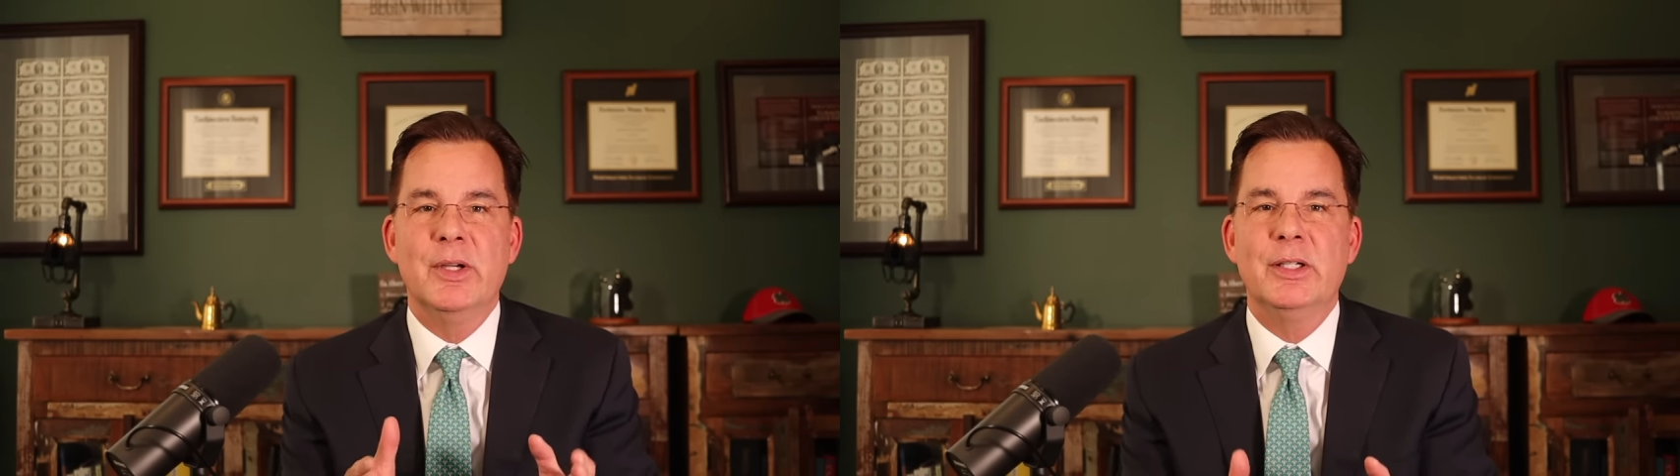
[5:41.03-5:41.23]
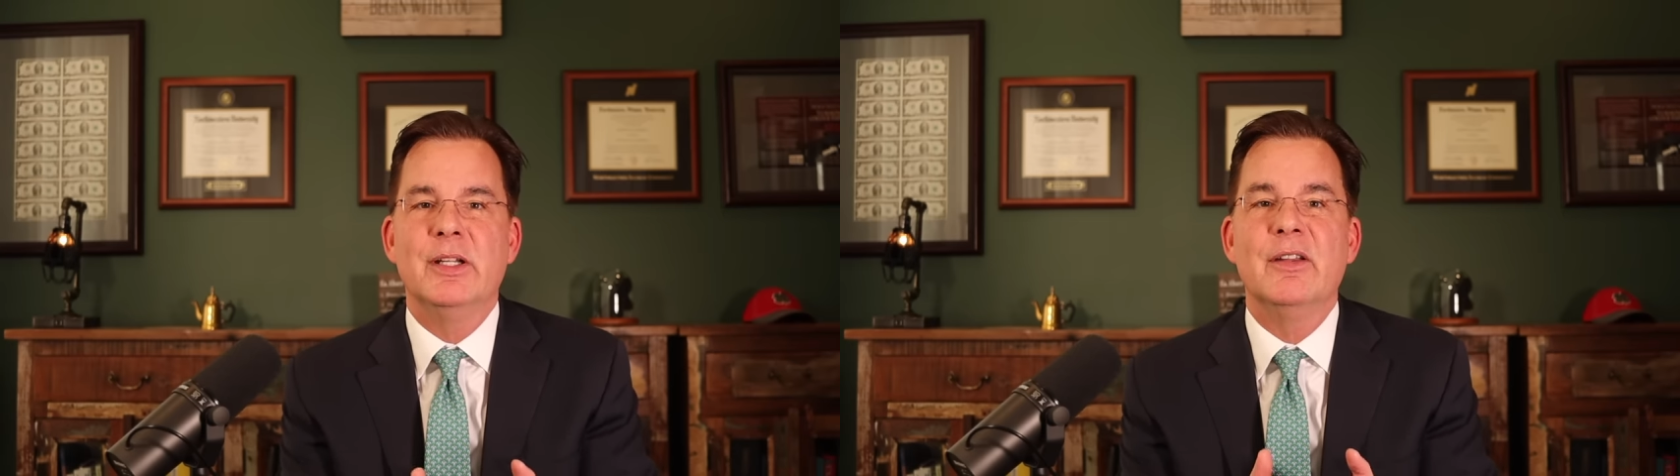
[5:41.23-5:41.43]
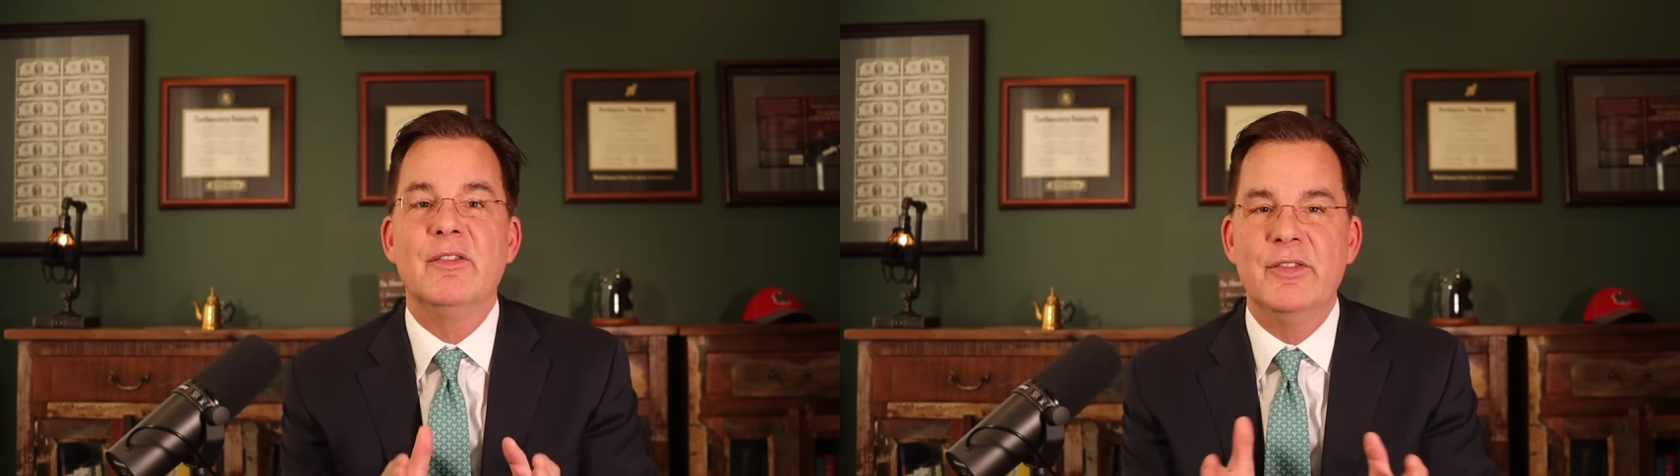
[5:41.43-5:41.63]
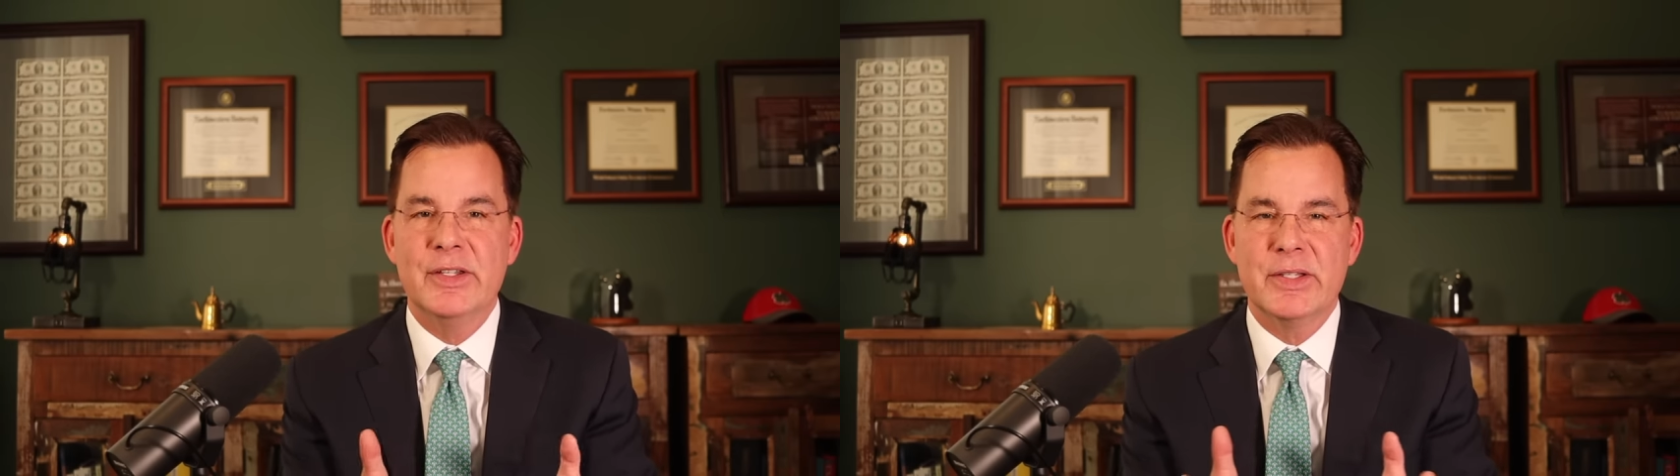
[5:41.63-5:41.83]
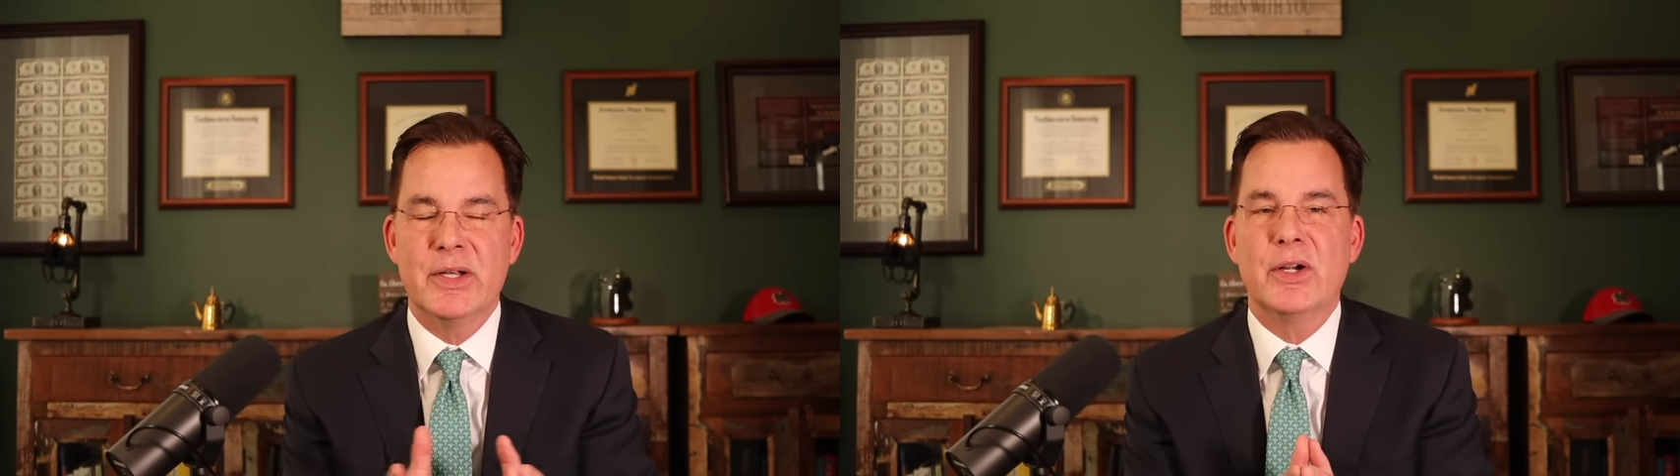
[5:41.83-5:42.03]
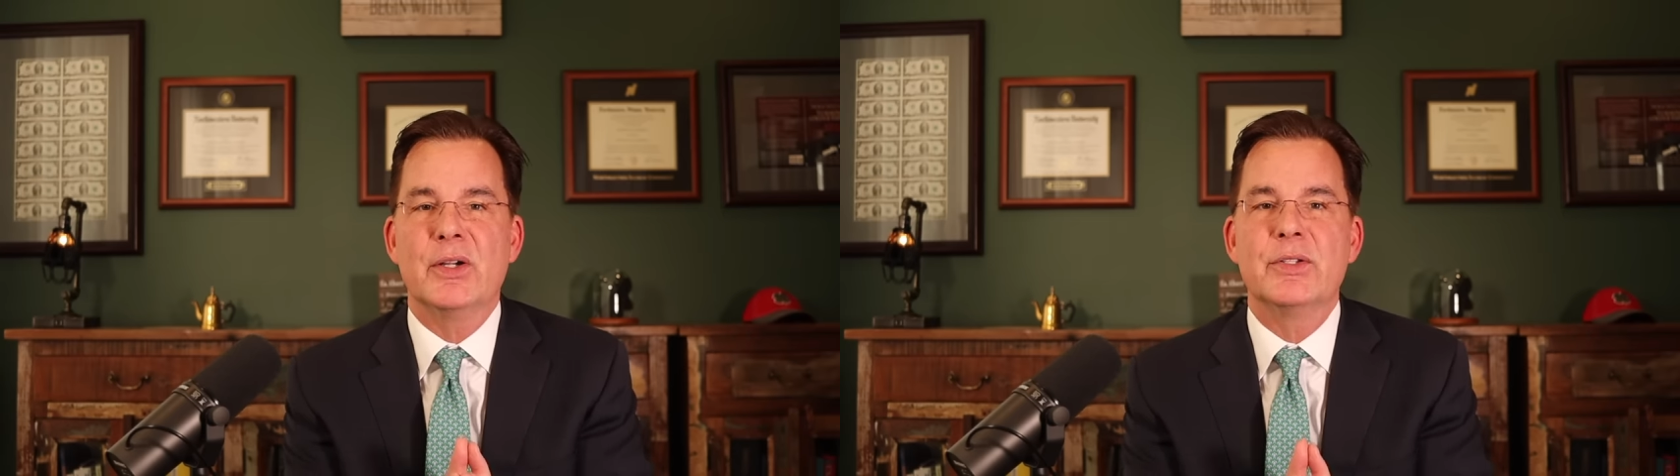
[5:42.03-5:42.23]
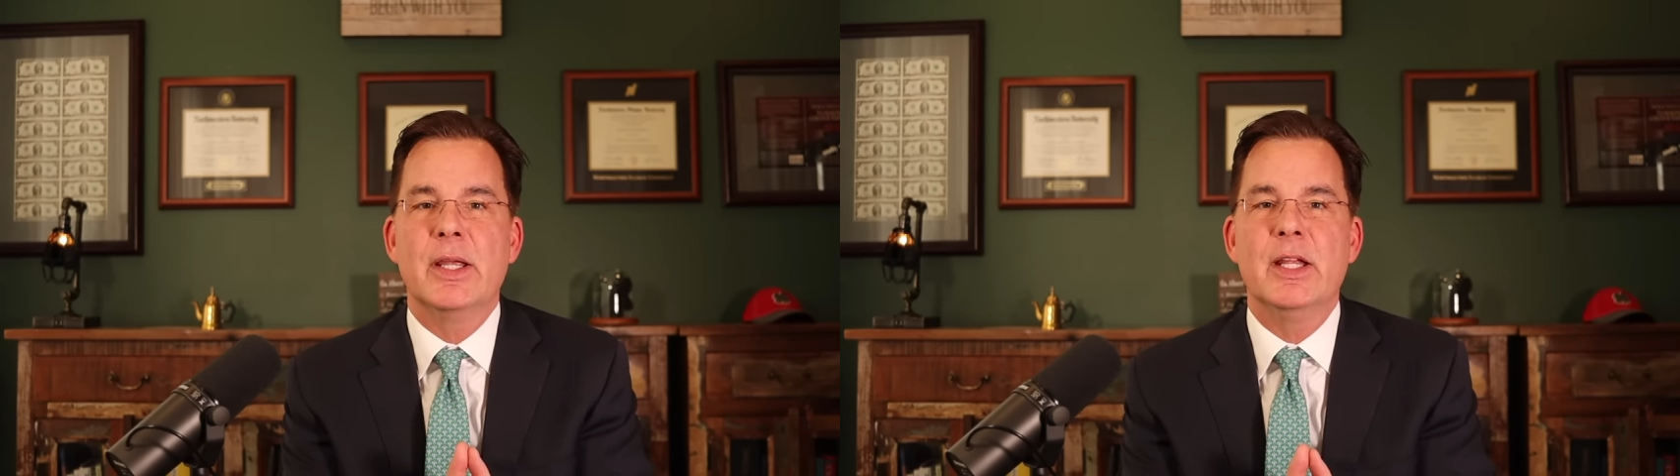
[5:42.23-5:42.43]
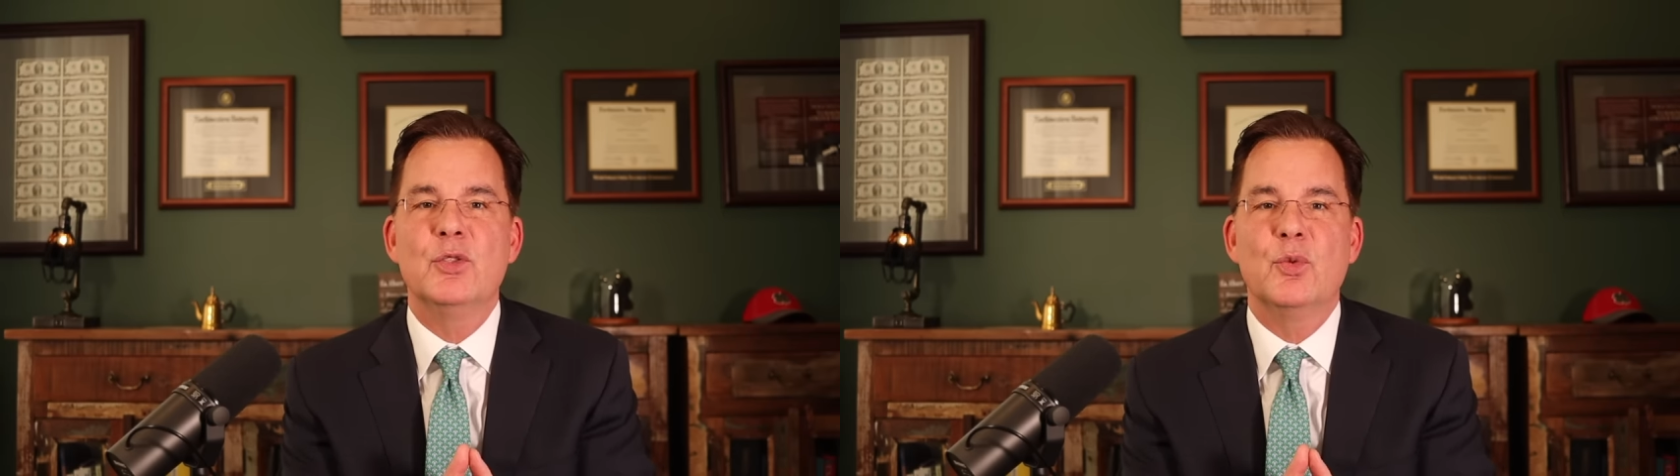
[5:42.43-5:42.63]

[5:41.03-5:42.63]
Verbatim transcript: million visitors in